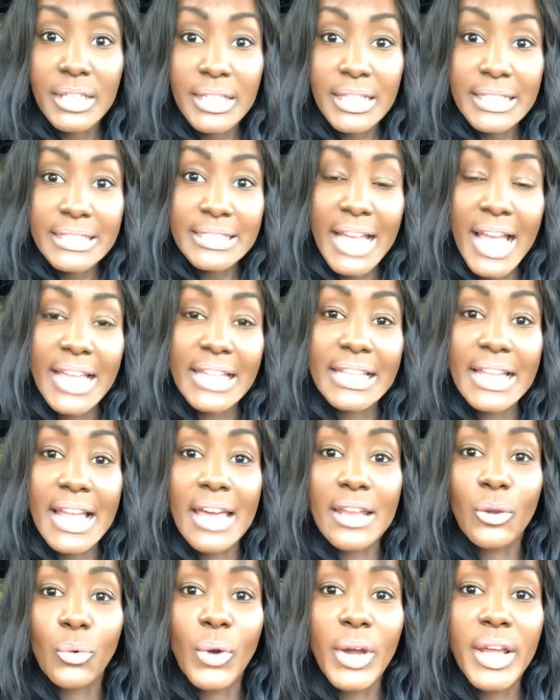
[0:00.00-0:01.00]

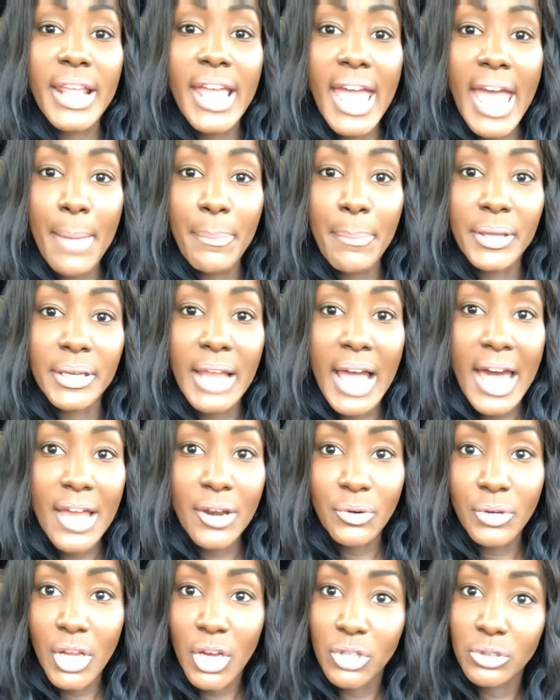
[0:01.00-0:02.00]
Tyliana, what happened? I
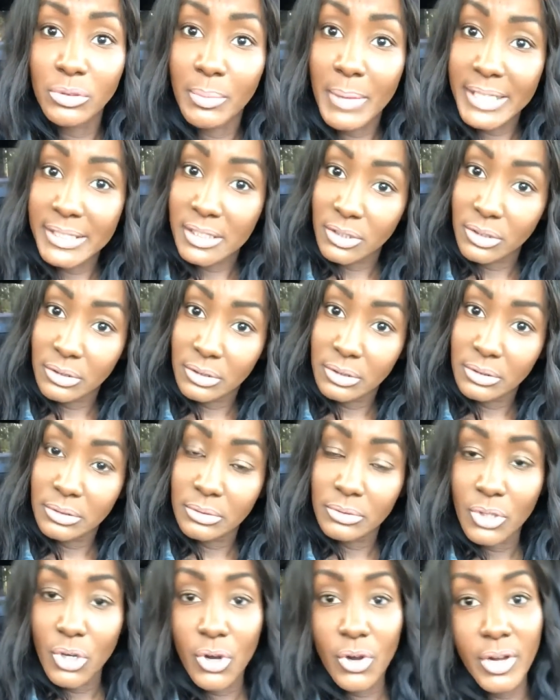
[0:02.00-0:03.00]
don't know. Am I still
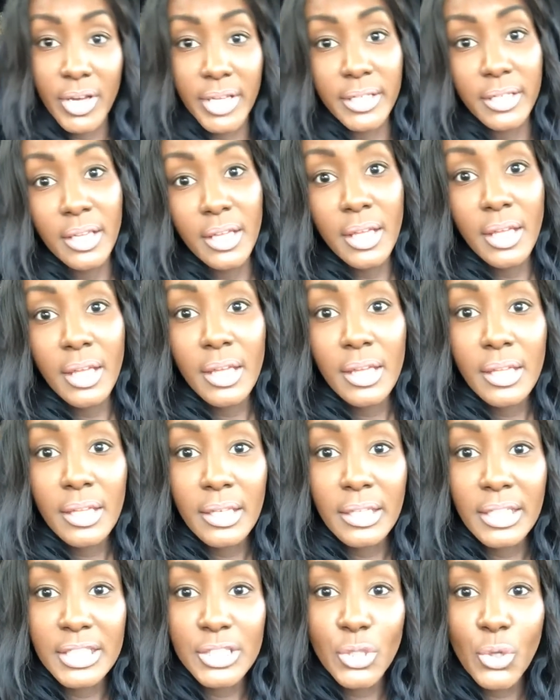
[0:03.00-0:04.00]
on?
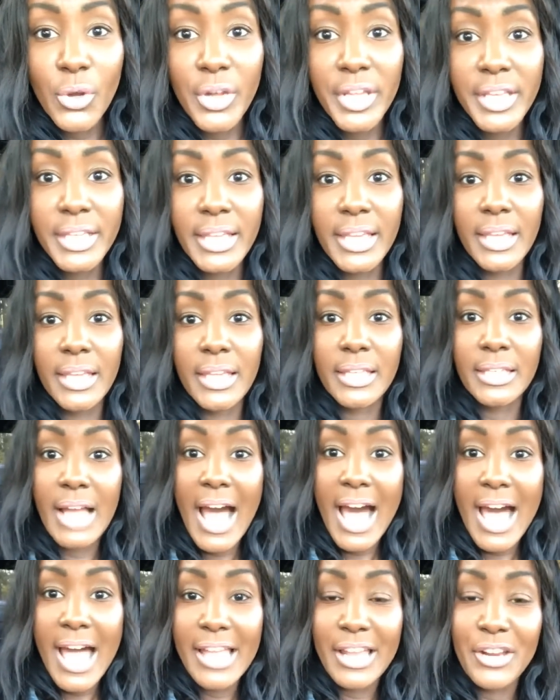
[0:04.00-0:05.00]
Latoya King,
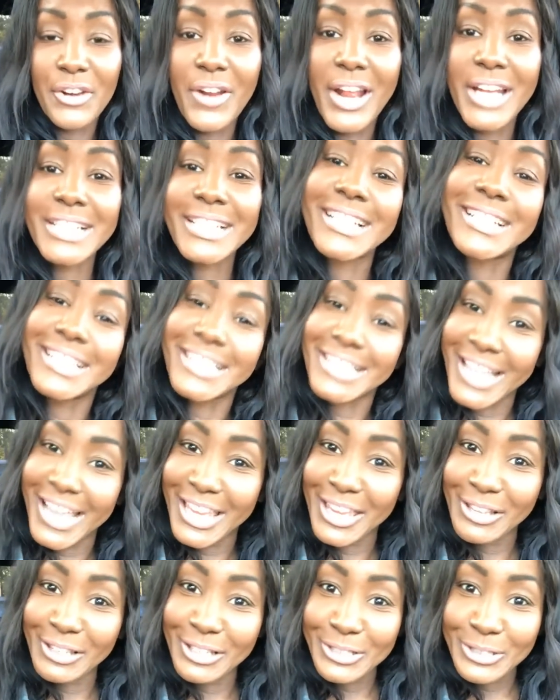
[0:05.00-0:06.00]
hi, congratulations.
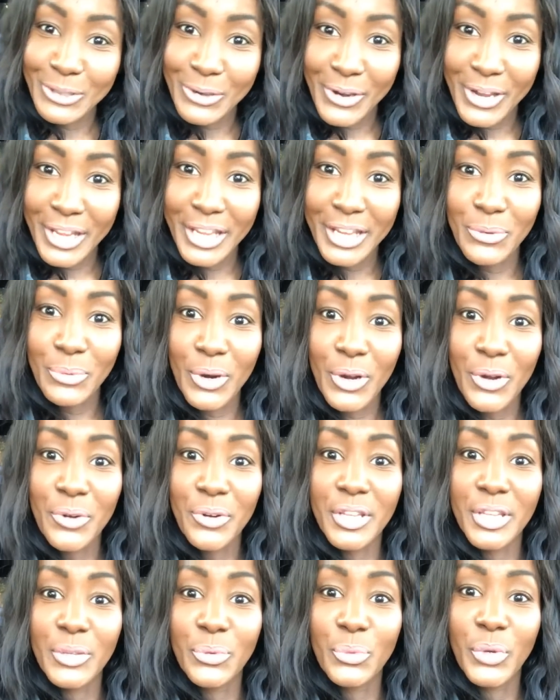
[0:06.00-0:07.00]
Thank you, Latoya.
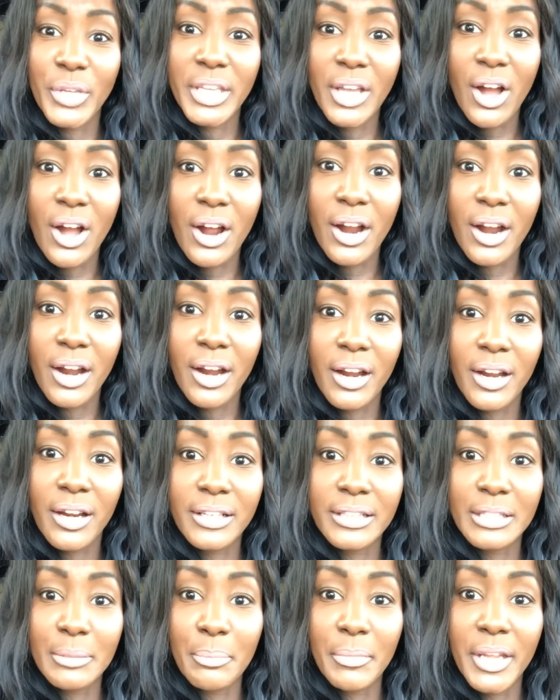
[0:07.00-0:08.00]
Roni, we
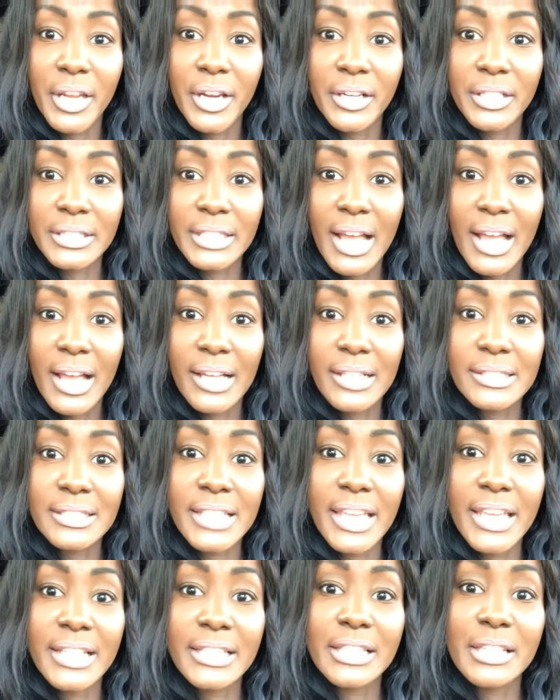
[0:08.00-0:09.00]
are the marathon.
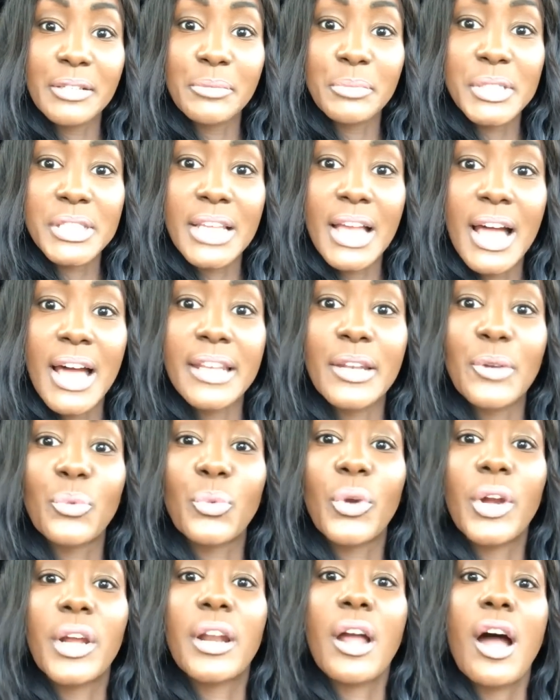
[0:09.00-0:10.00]
Take the baton
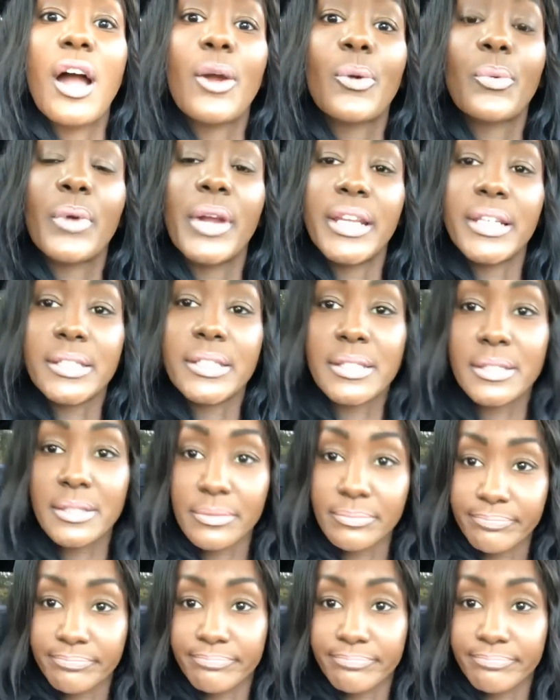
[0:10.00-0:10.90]
and run our race.